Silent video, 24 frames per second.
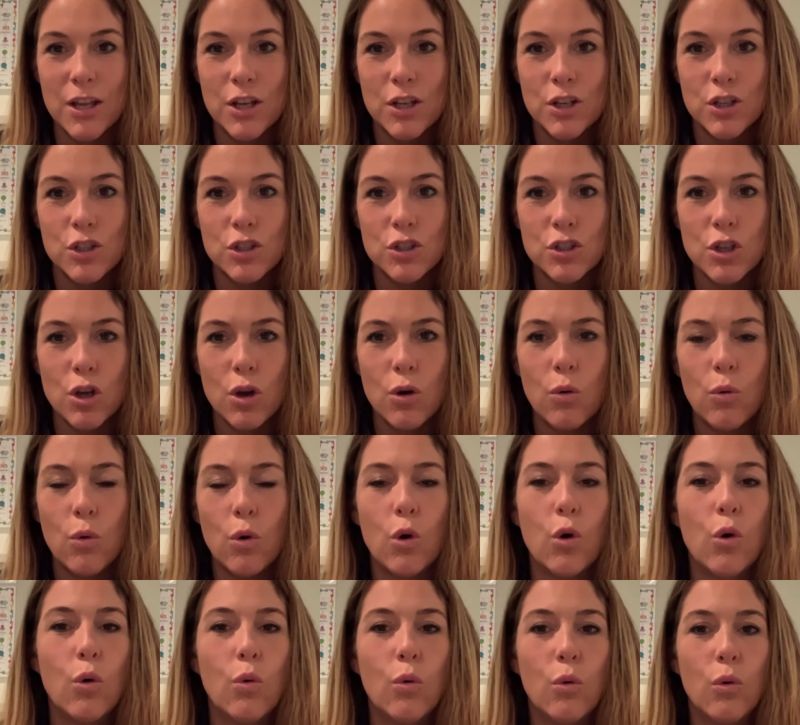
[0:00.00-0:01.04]
So
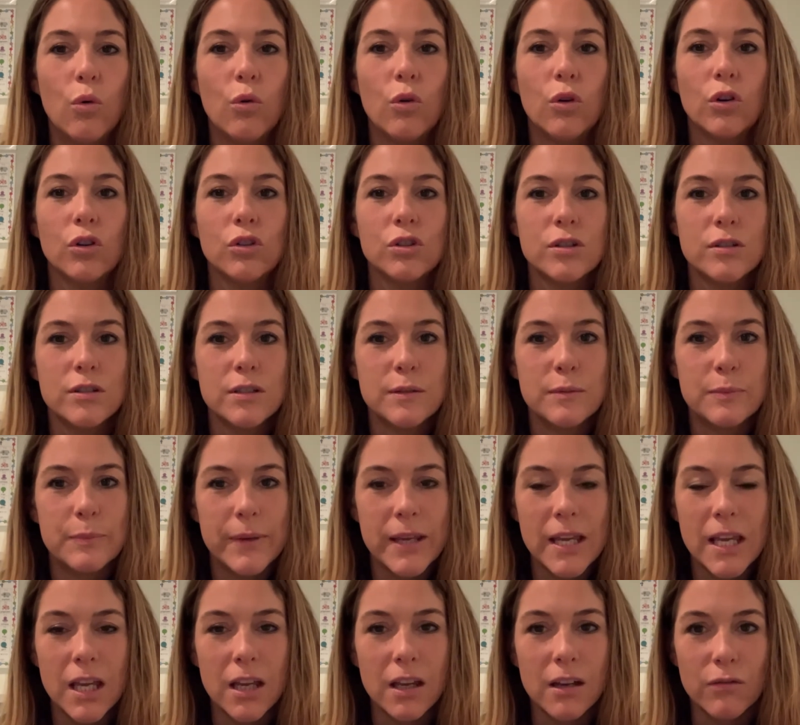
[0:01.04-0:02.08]

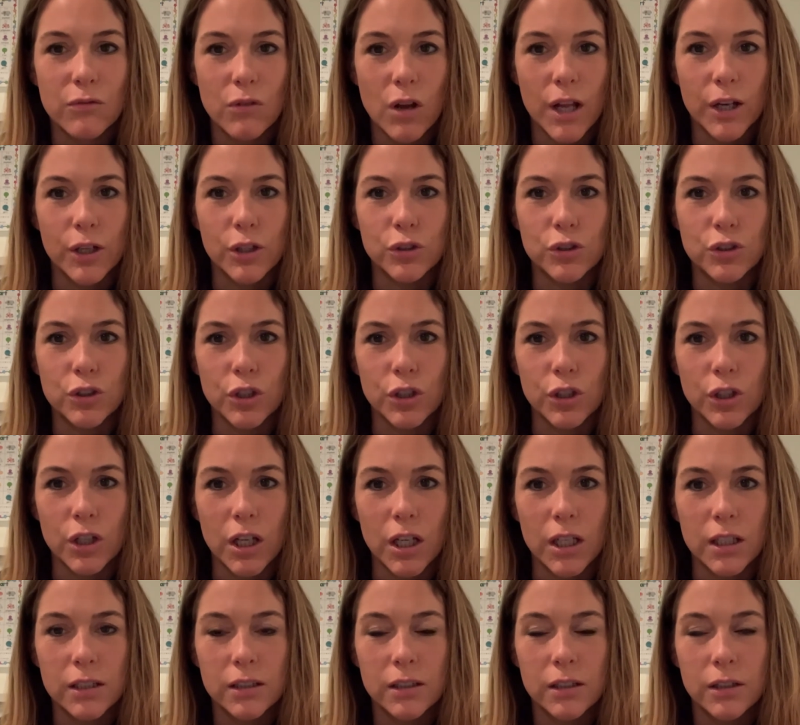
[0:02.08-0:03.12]
speaking of Ronald
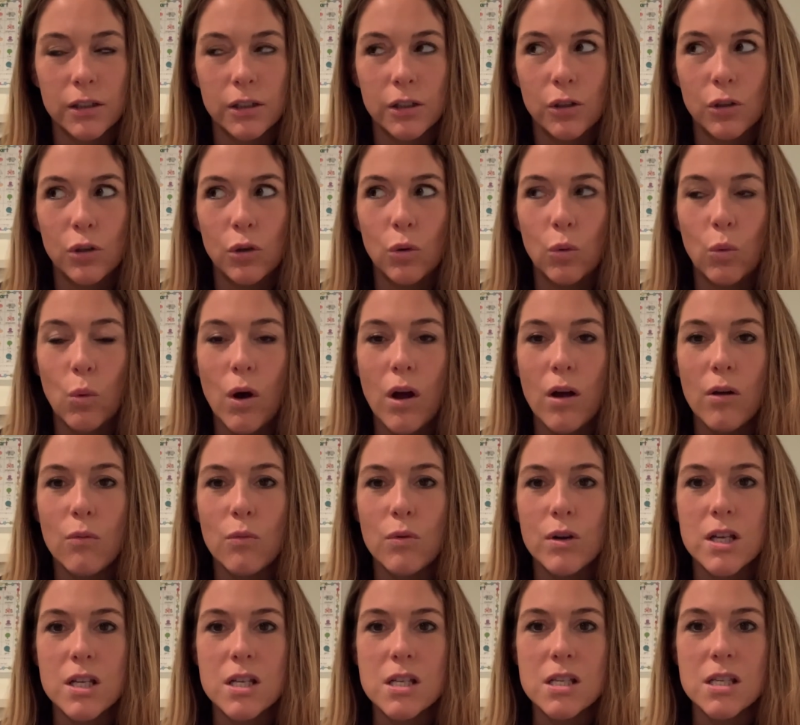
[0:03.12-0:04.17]
Durkin, what
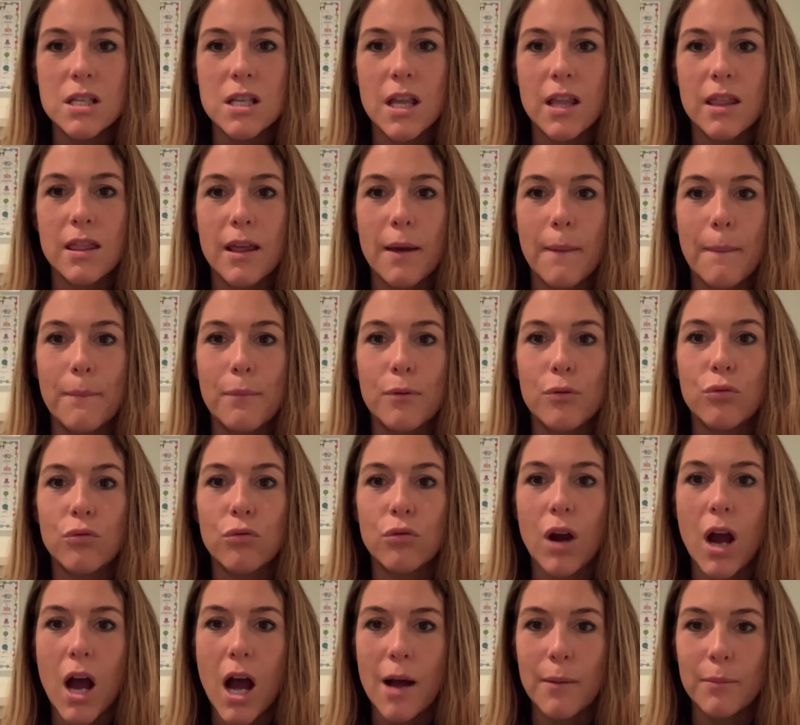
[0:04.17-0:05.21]
was the
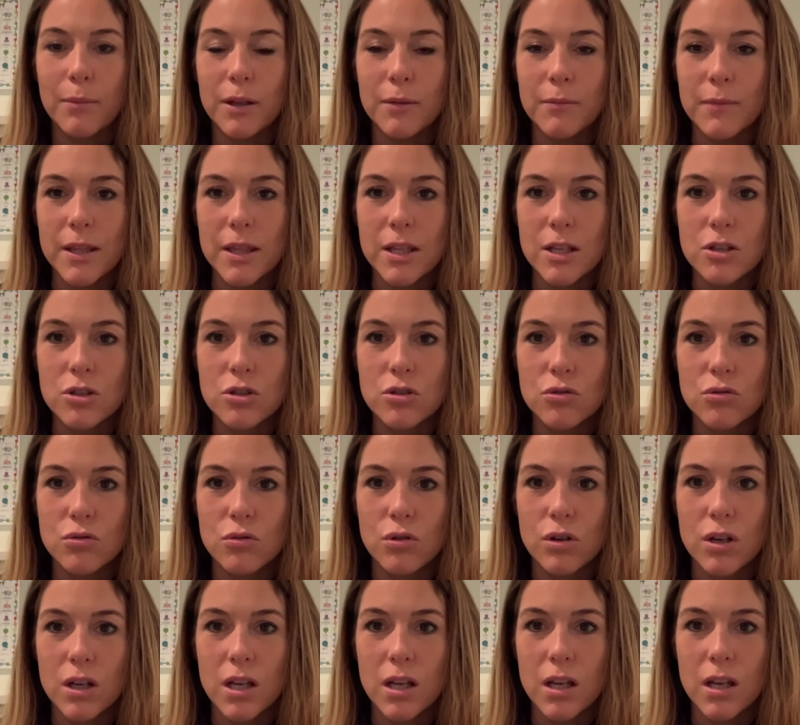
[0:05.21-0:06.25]
problem in the
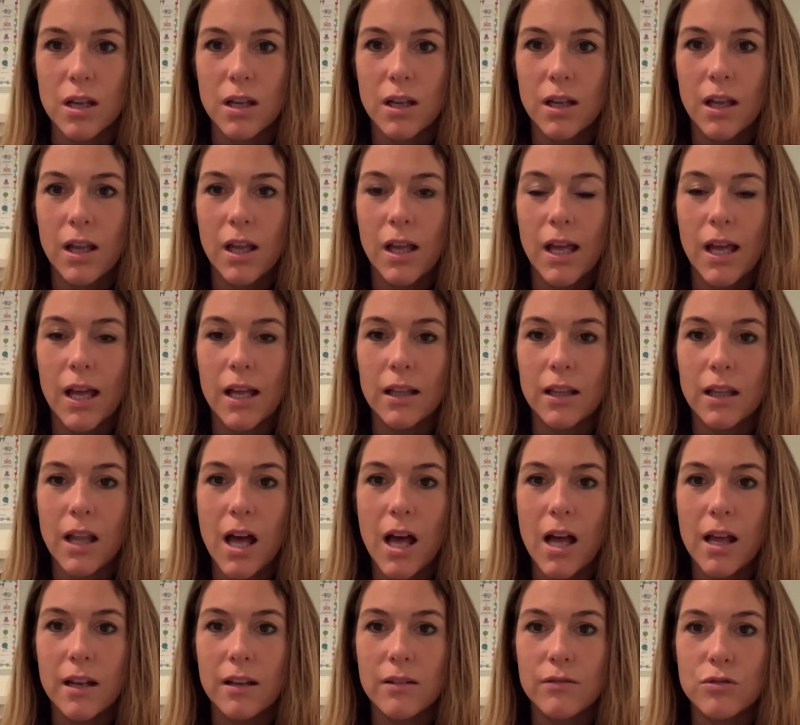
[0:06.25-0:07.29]
story? A
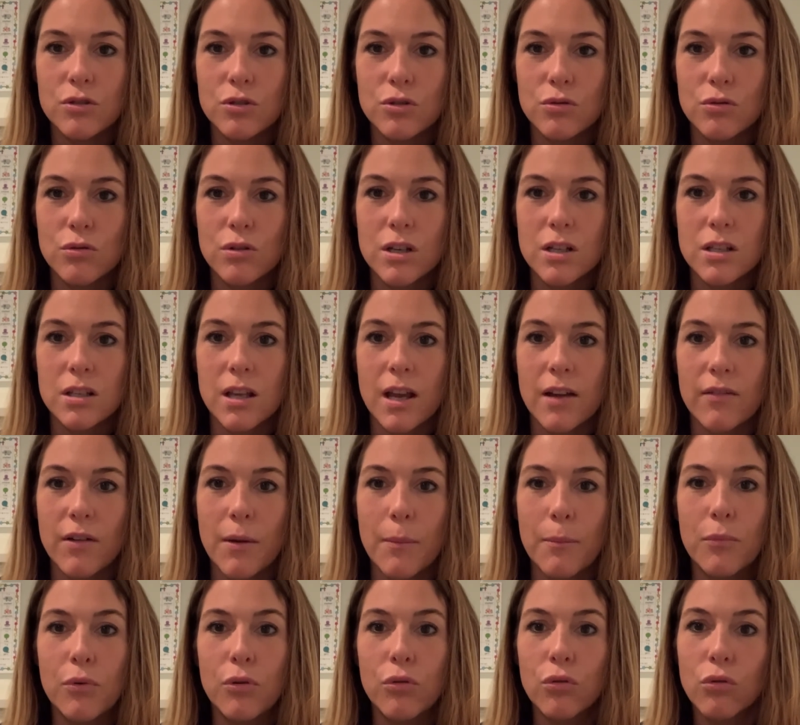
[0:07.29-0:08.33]
lot of stories have a
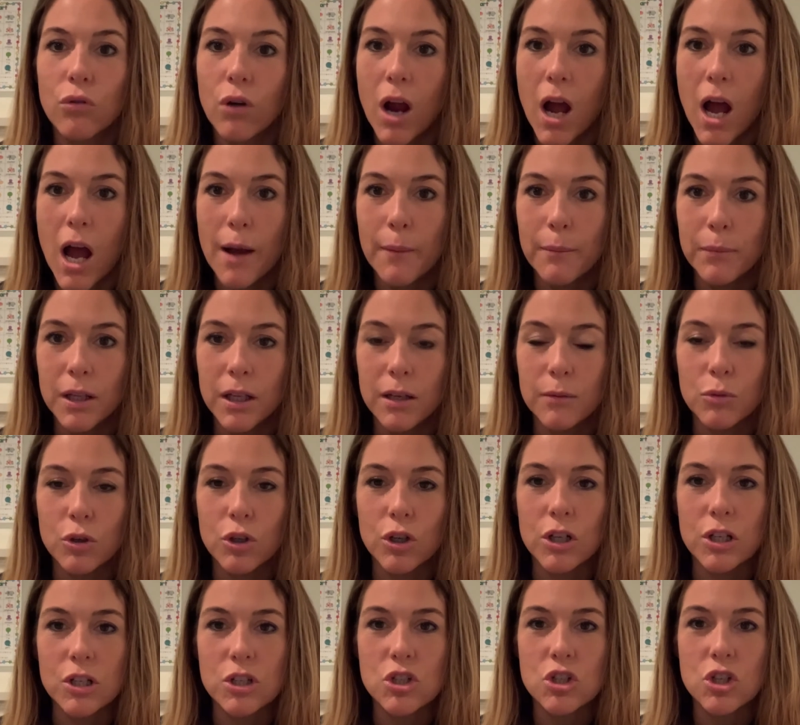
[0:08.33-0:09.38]
problem or
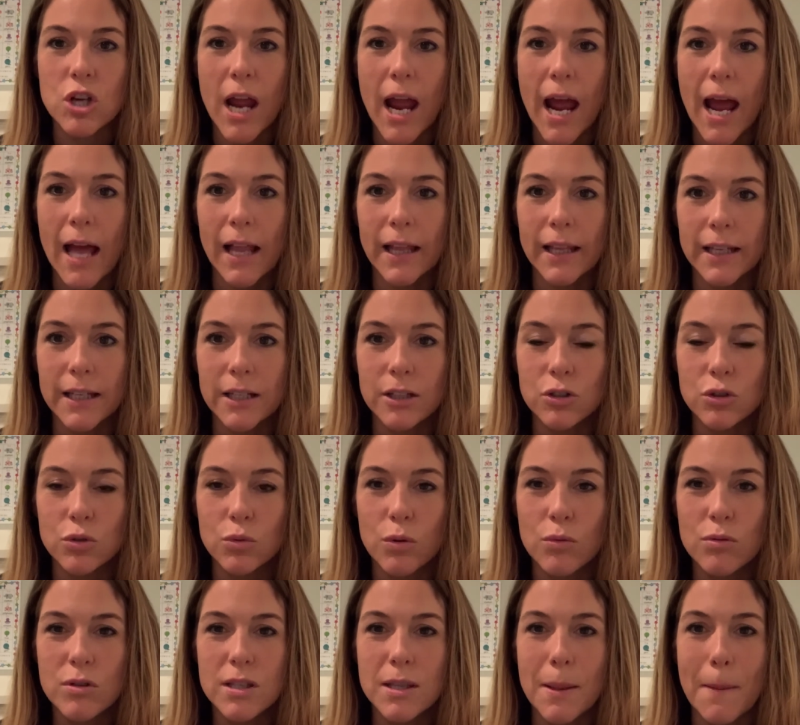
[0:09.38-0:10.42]
a challenge. What
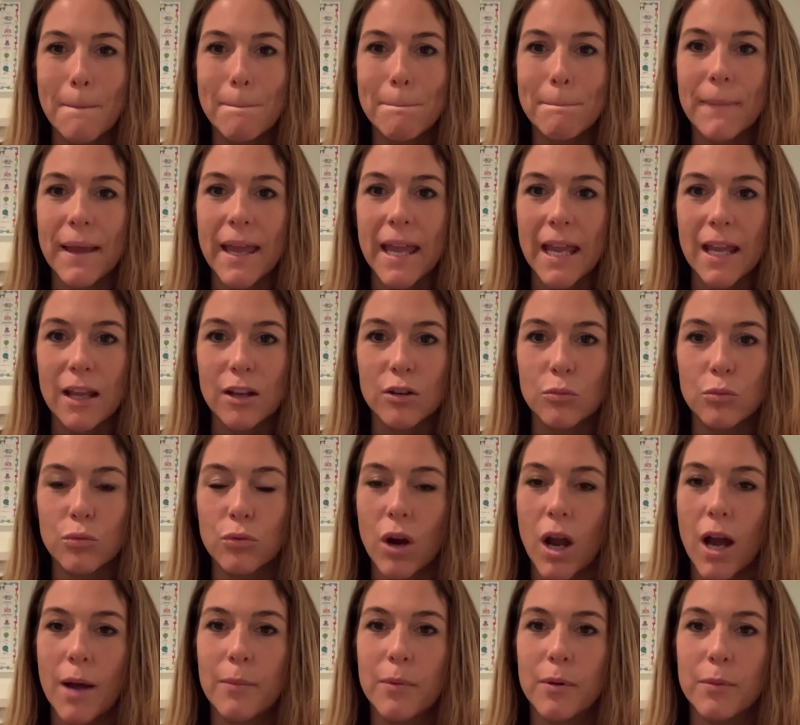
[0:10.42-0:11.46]
was the main
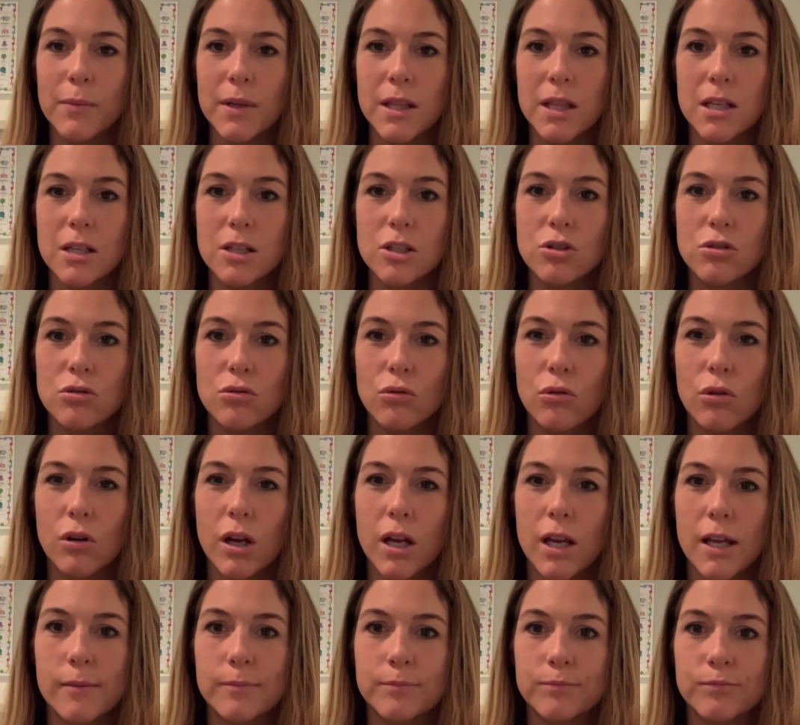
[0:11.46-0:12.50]
problem in this story?